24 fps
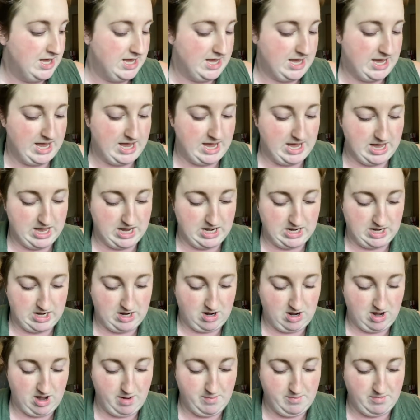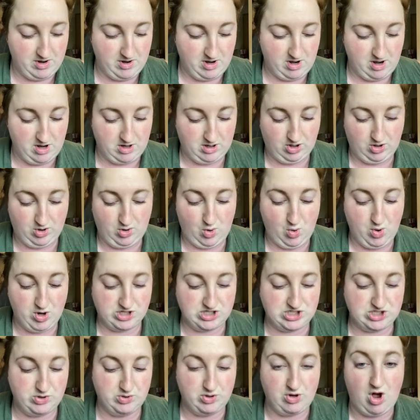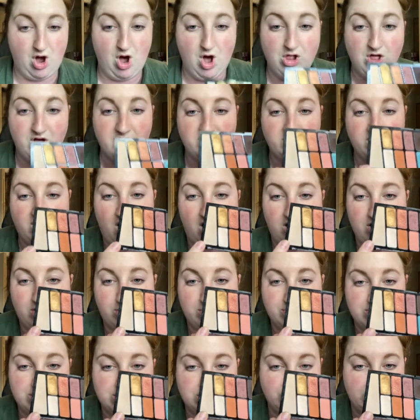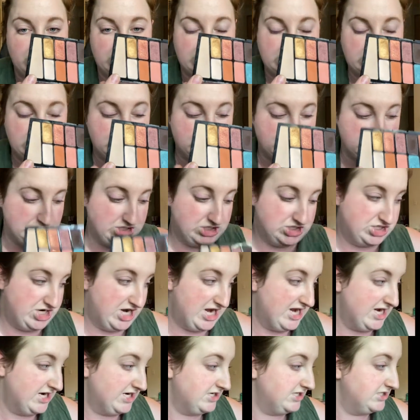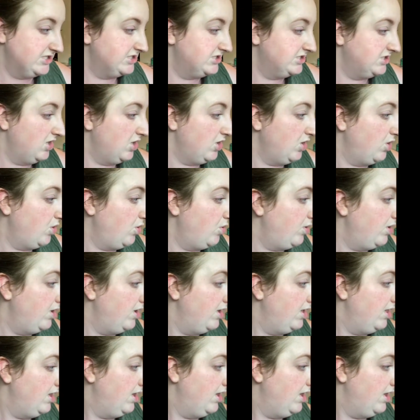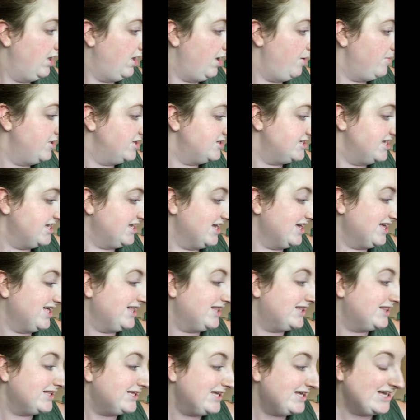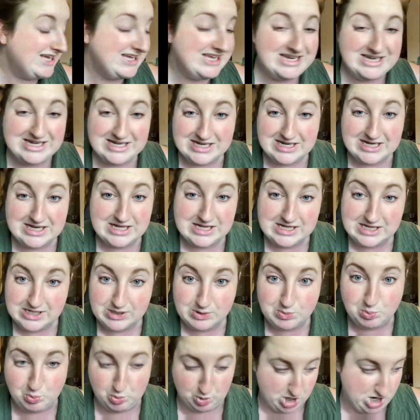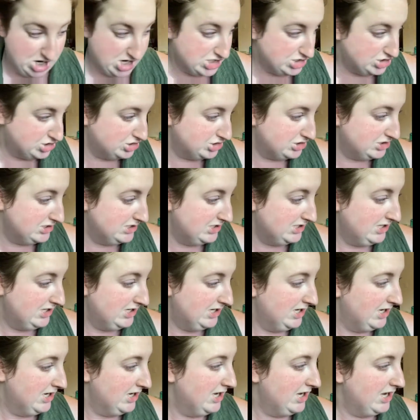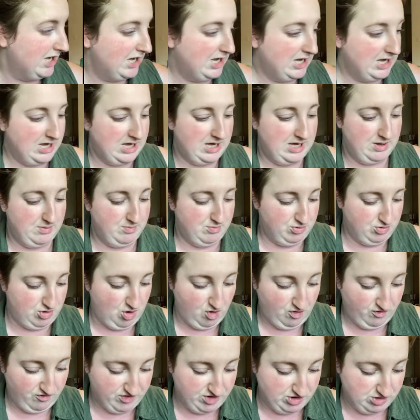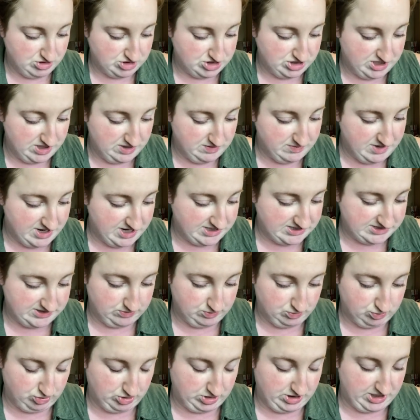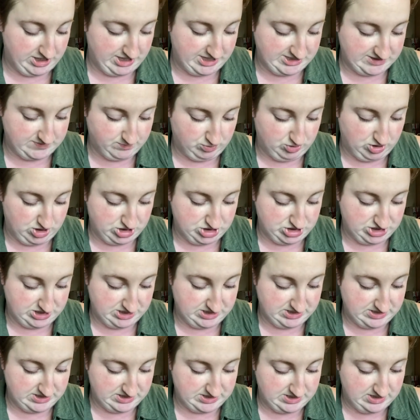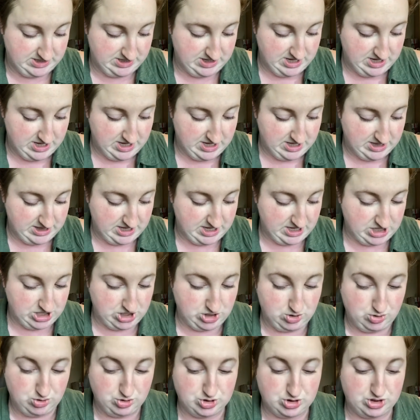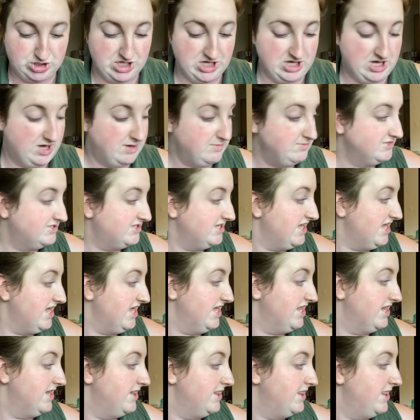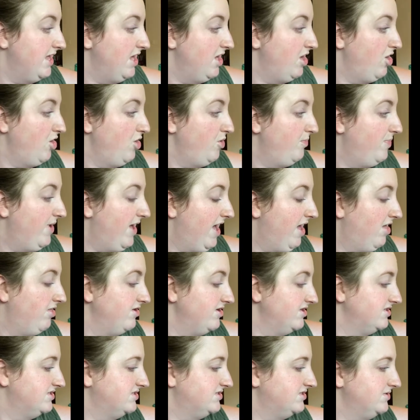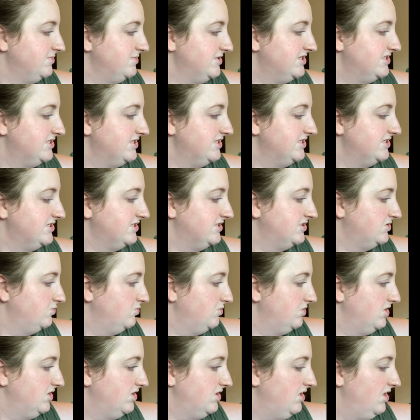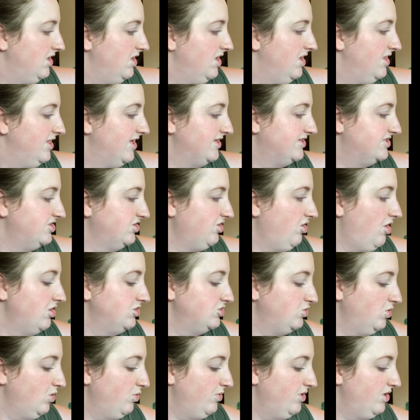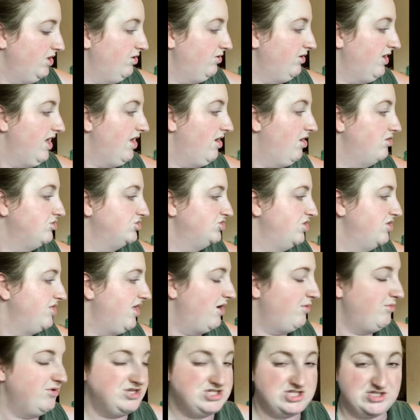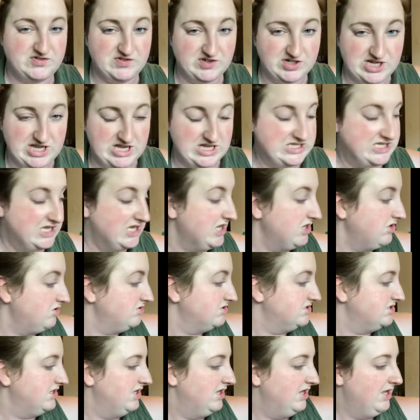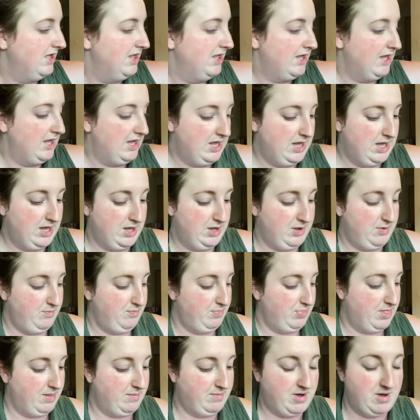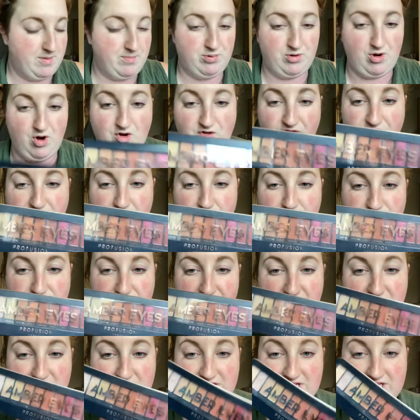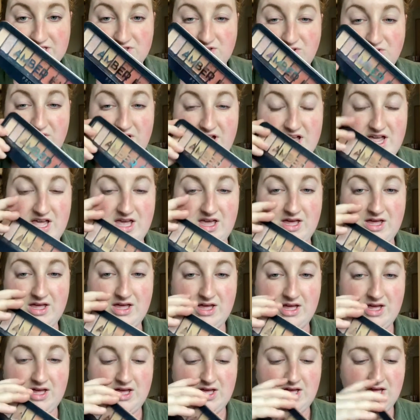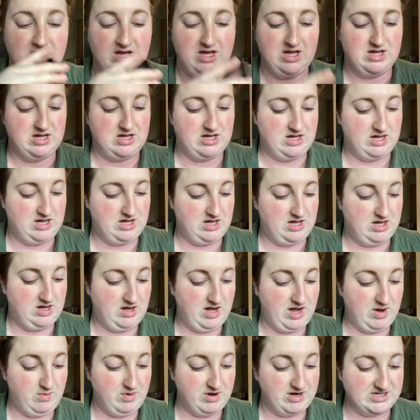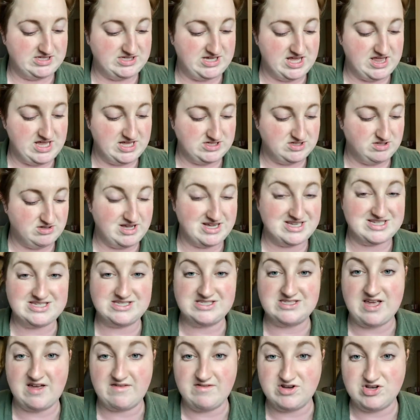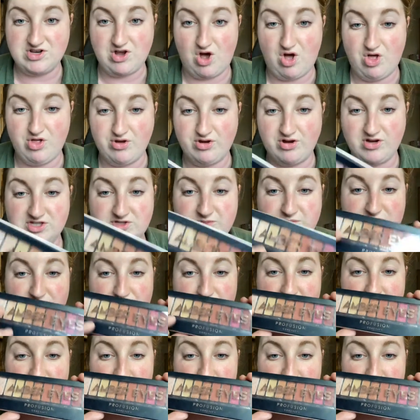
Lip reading: and I'm going to do an all over color with the transition shade. So I'm gonna take a clean brush. Profusion makes some really nice brushes that usually comes in their palettes. Let me see, is this one? That's the contour one. Okay, I'll show that one just for kicks and giggles. But Profusion, these are like, I want to say these are like $7, but you get